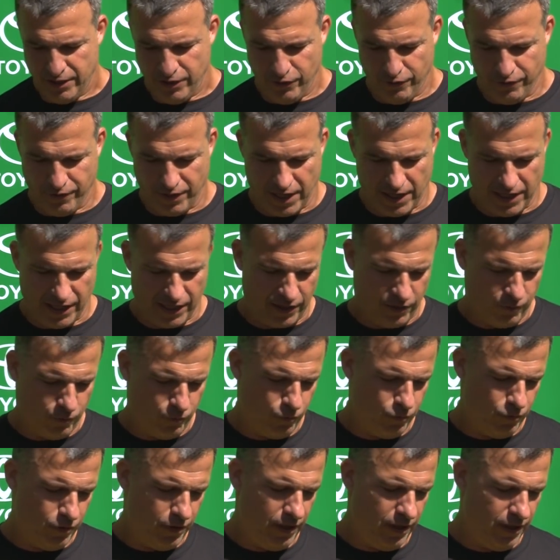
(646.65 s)
You've got like a
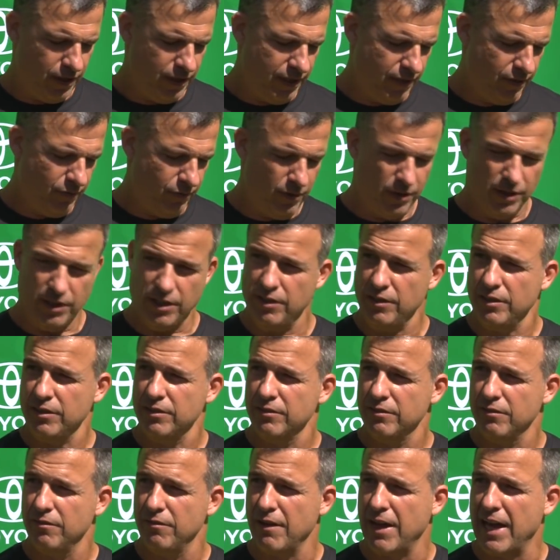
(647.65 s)
really, really
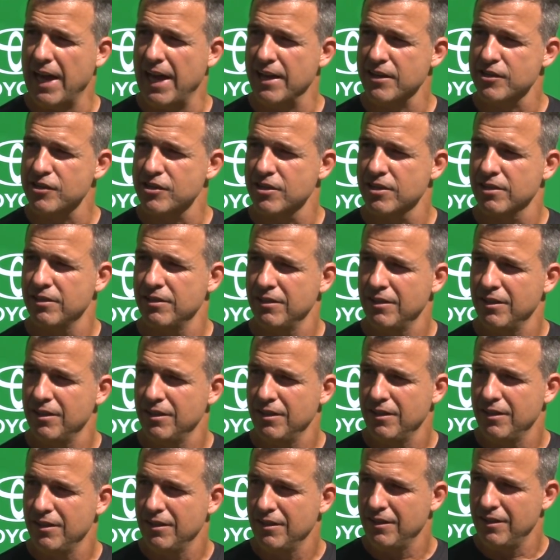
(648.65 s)
vast,
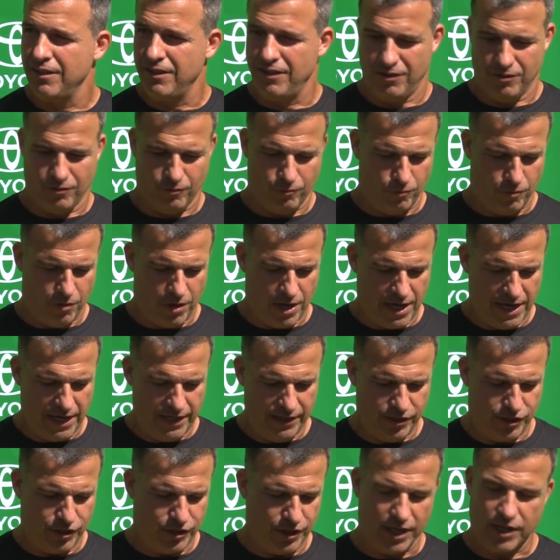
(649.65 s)
you know,
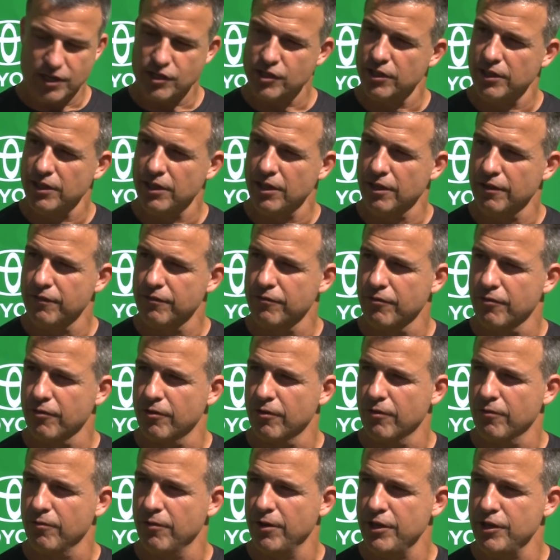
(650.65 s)
wide section here
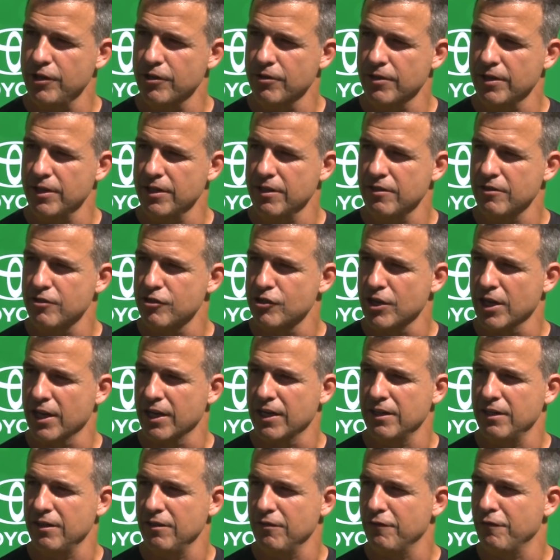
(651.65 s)
for when you're in
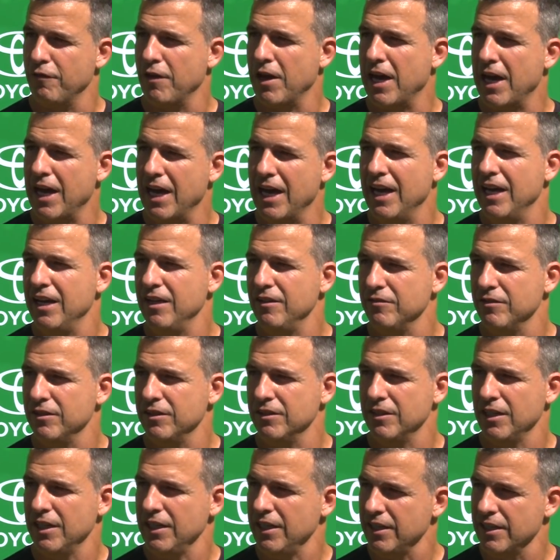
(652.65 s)
second and five
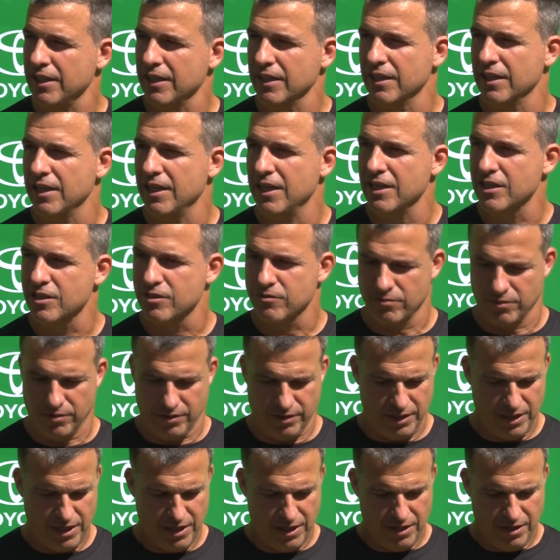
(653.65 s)
and anything less.
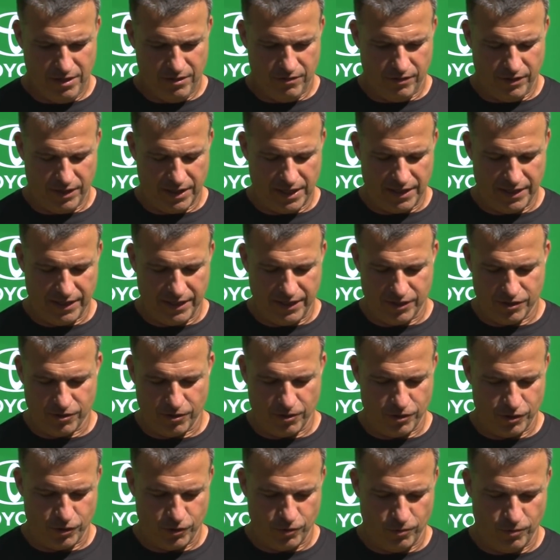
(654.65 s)
When that thing
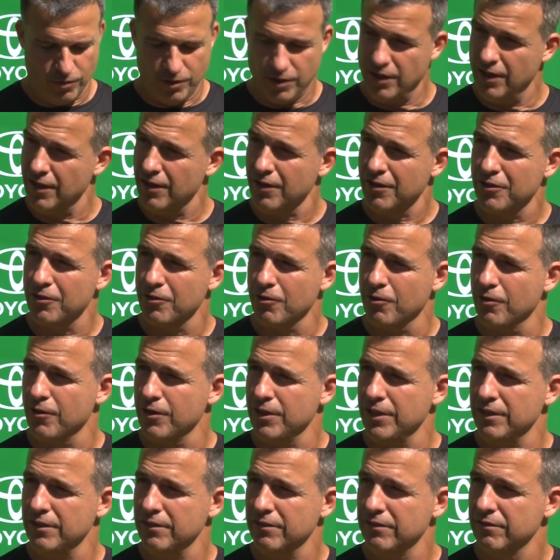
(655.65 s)
starts going a third
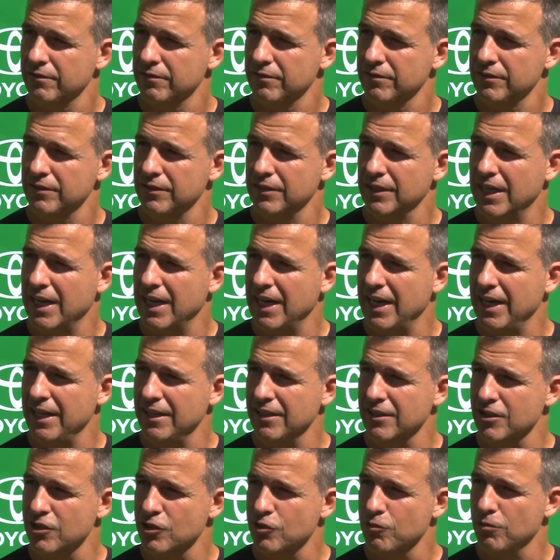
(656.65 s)
and
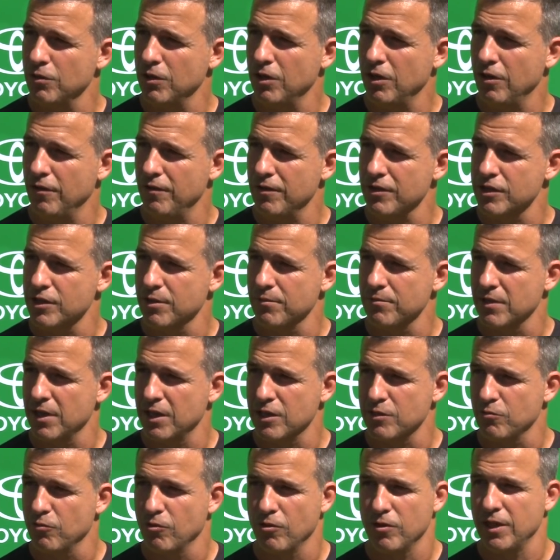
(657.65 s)
9 to 12 and
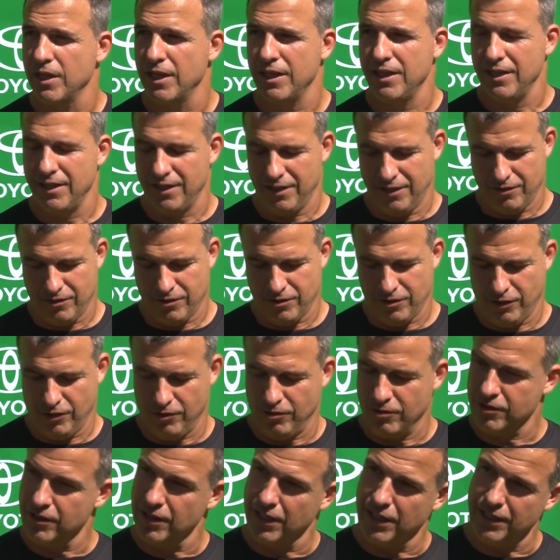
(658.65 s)
sometimes more than that, there's a
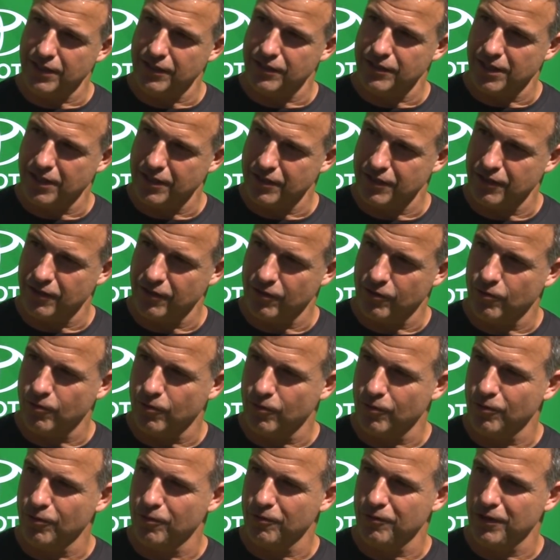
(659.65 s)
little tiny section in the
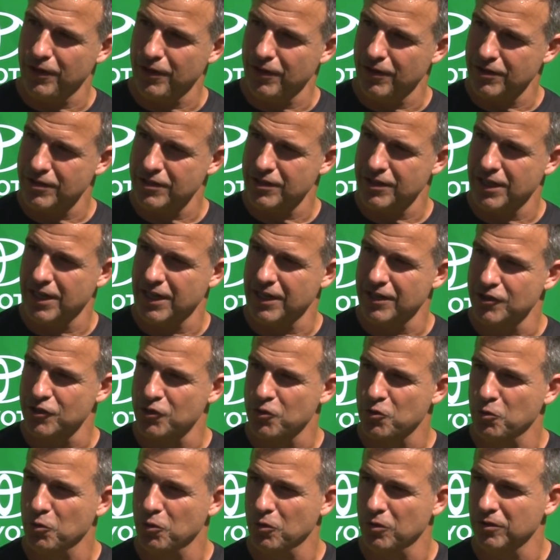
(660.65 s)
corner over here. It's not as
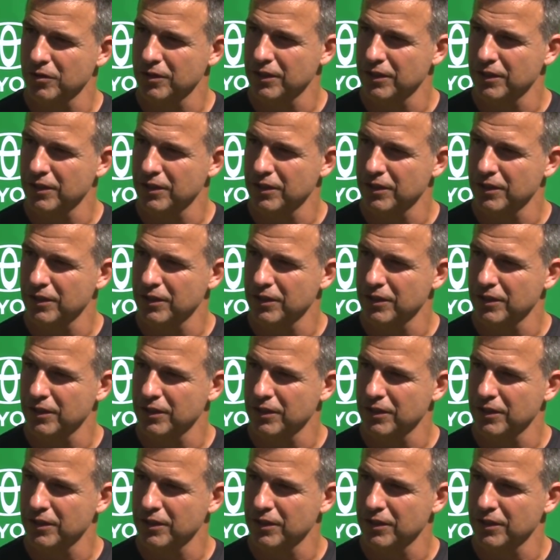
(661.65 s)
cool.